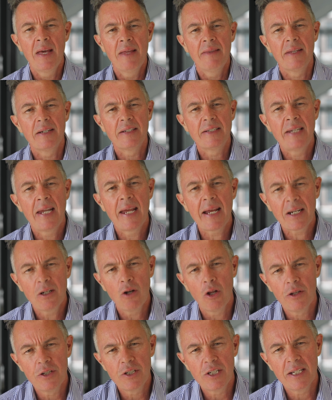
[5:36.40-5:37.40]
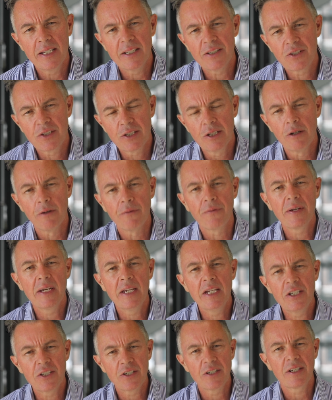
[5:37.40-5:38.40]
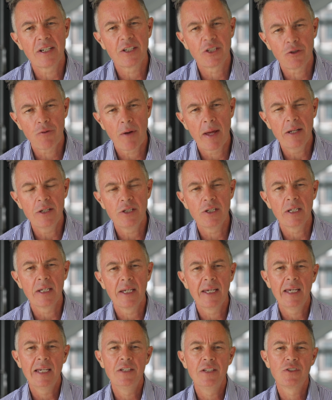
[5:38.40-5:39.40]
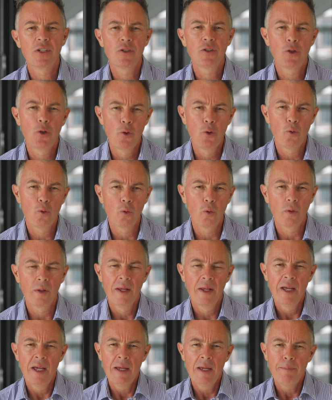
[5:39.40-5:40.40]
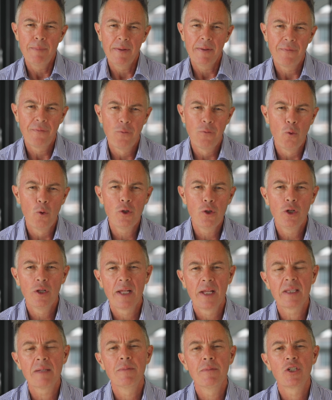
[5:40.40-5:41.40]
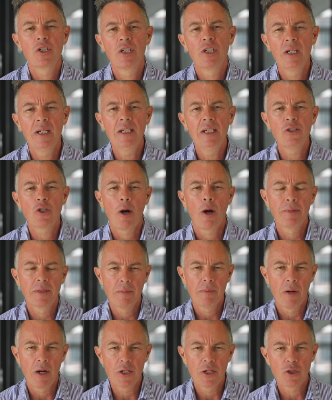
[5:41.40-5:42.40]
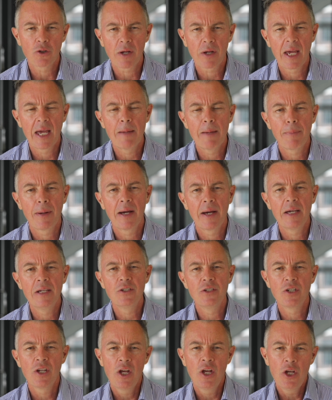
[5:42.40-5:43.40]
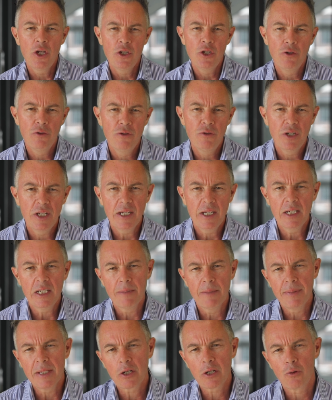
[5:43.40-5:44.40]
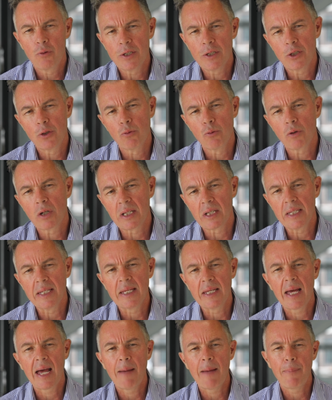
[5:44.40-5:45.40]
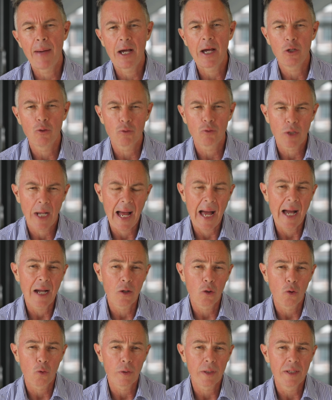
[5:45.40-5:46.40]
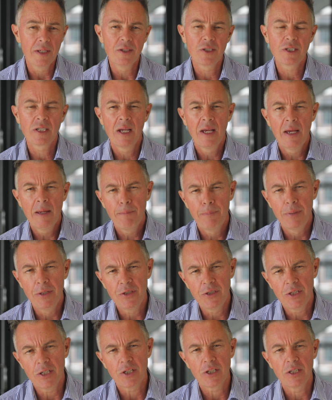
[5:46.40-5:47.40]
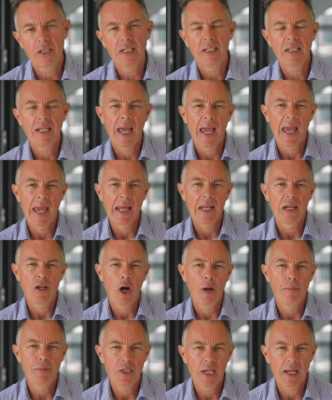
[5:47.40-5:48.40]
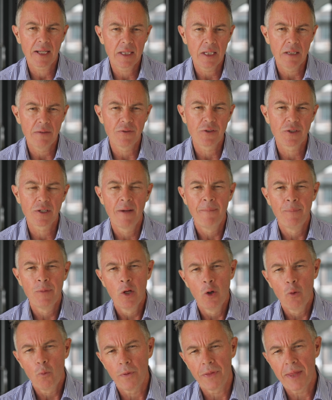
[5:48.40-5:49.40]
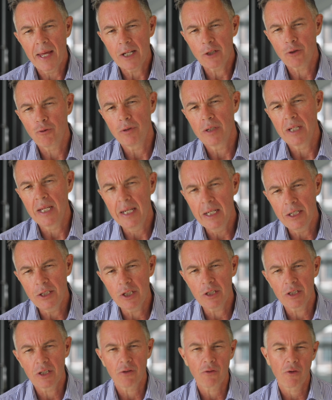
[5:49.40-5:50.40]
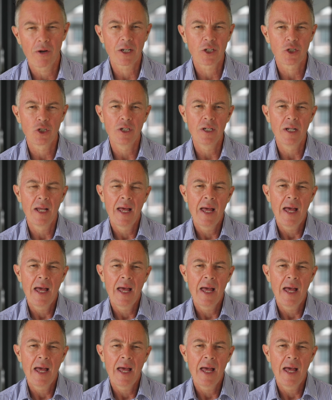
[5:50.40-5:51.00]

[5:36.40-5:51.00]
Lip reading: The technology itself isn't a strategy, it's a tool. Before you let the machines optimize your campaigns, you need to be crystal clear about your target audience, positioning, and objectives. Without strategic direction,